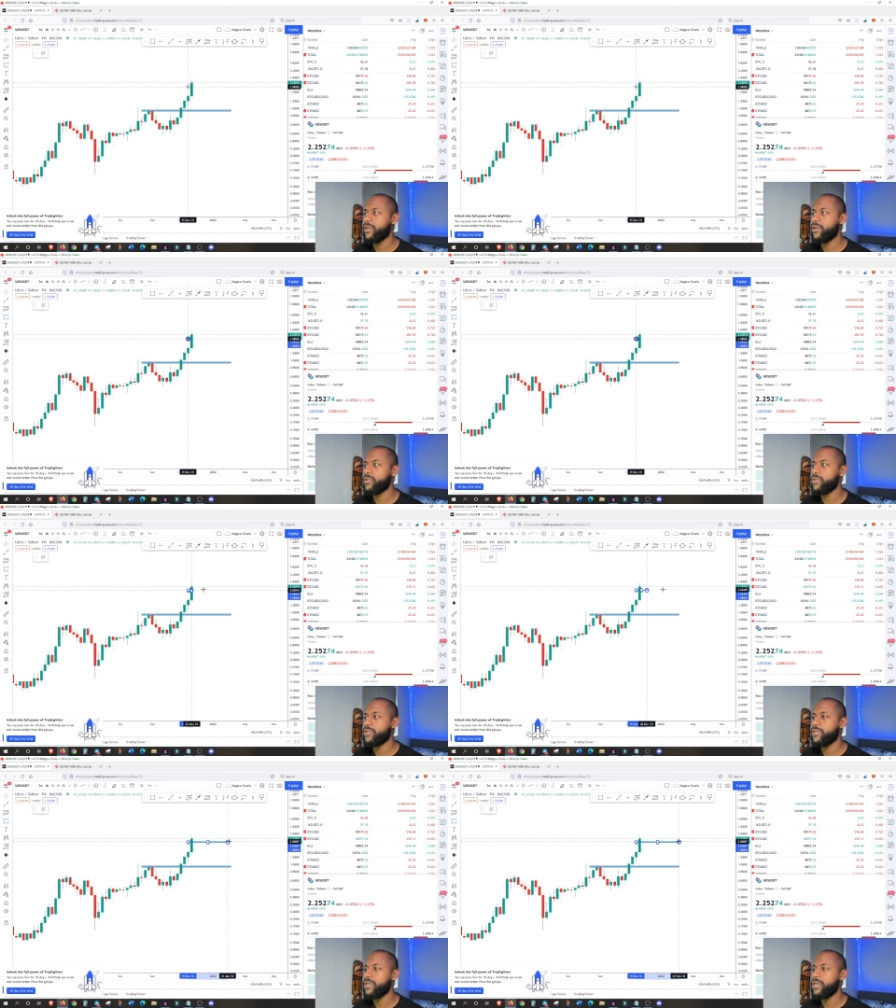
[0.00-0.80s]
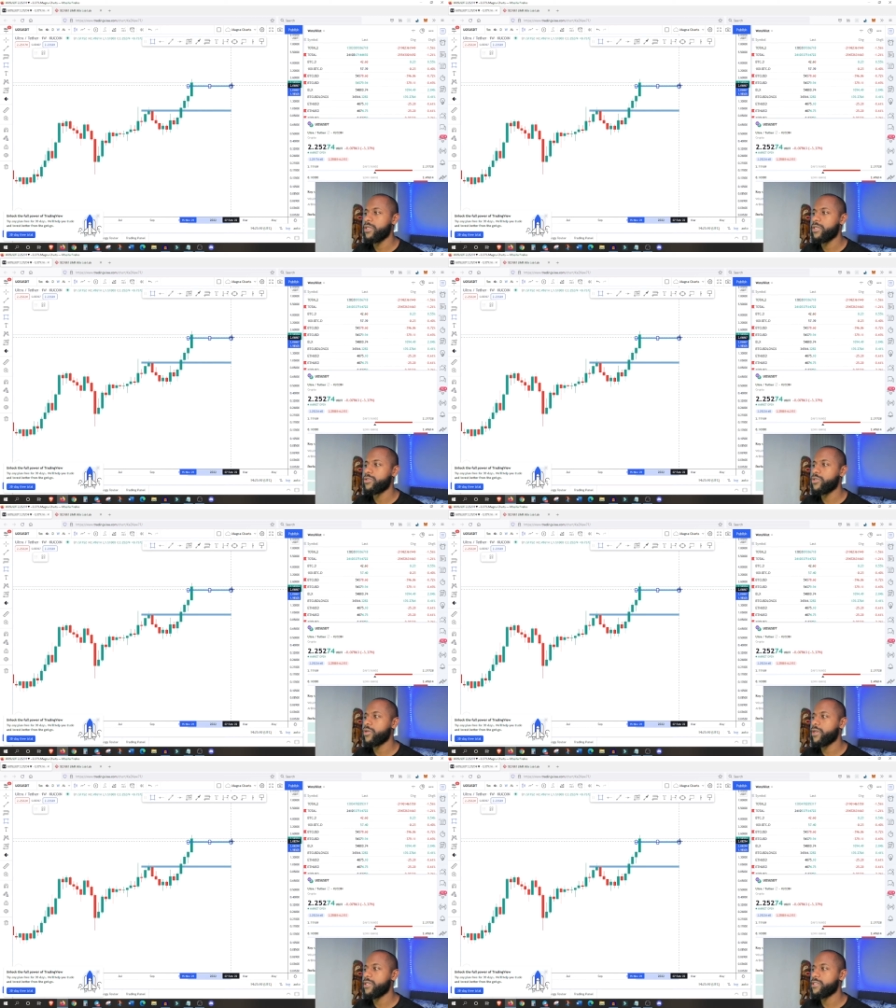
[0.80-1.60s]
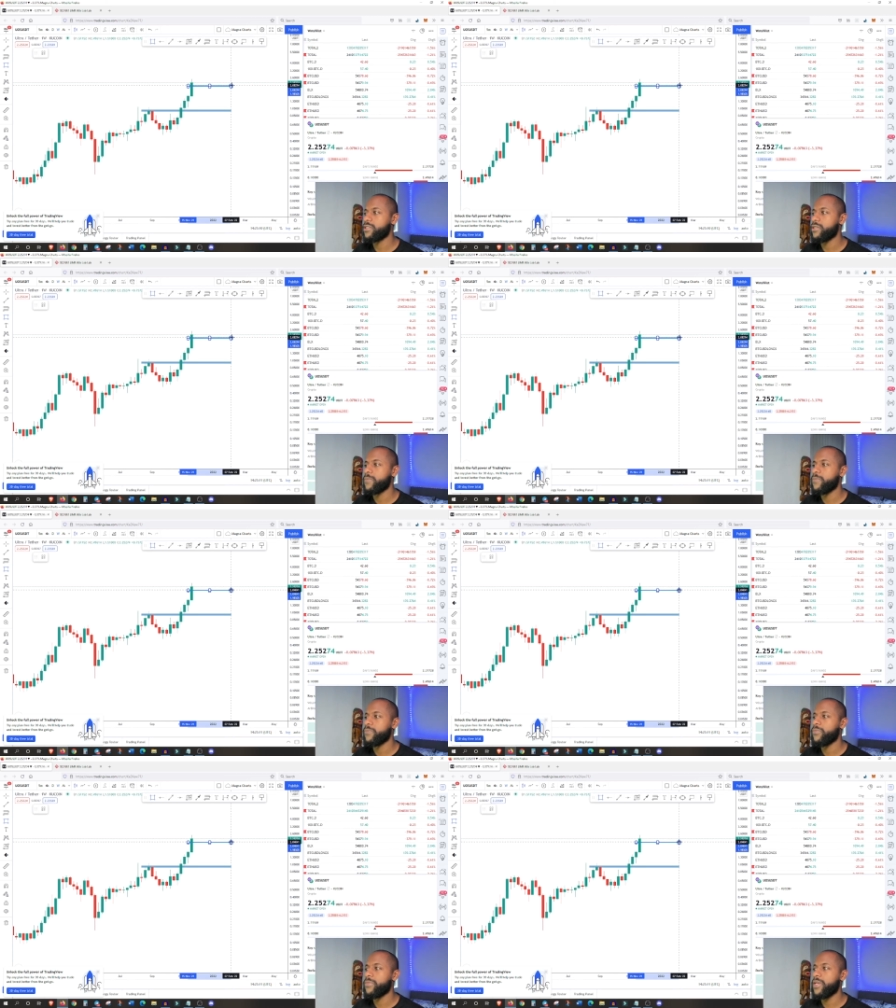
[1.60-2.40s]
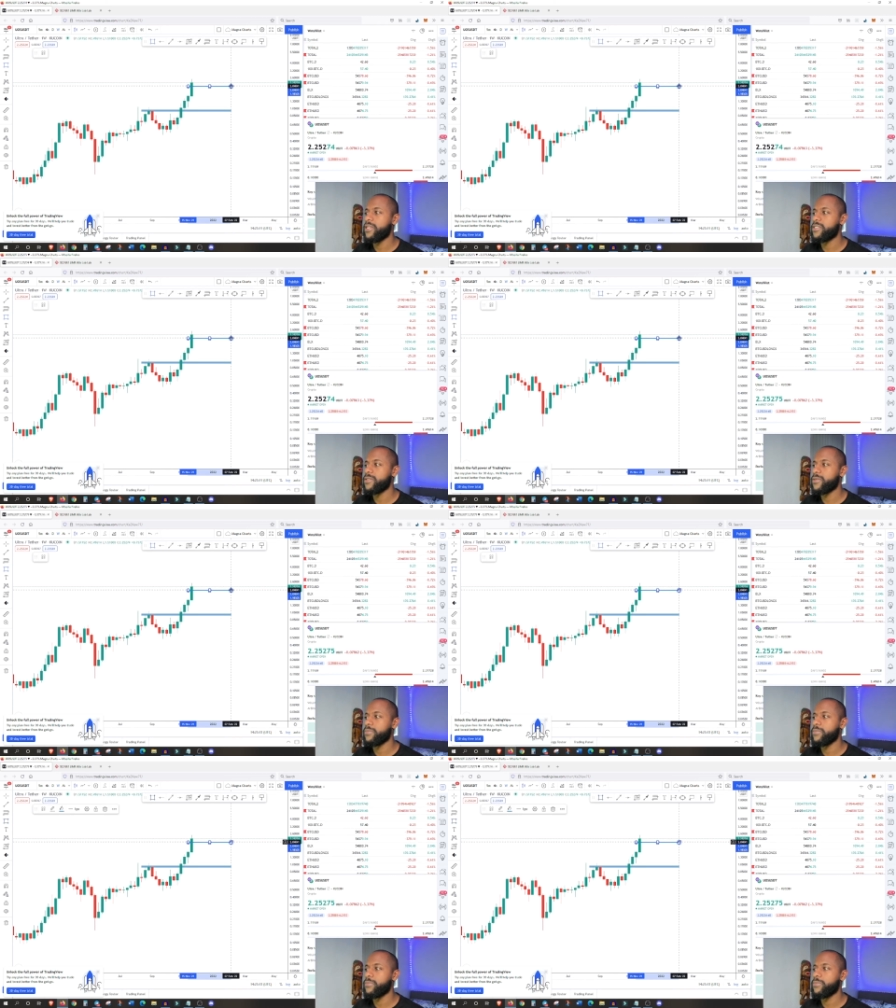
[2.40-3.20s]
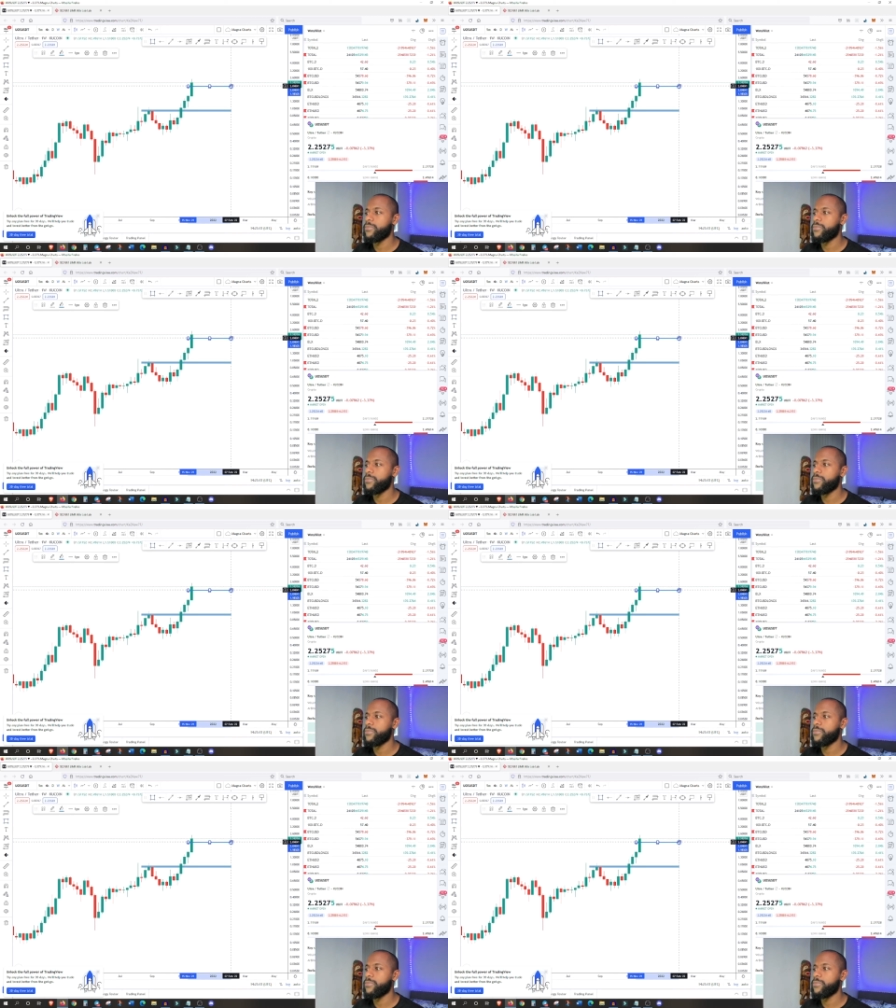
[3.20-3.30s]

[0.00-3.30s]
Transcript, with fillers: If it can hold $2, then this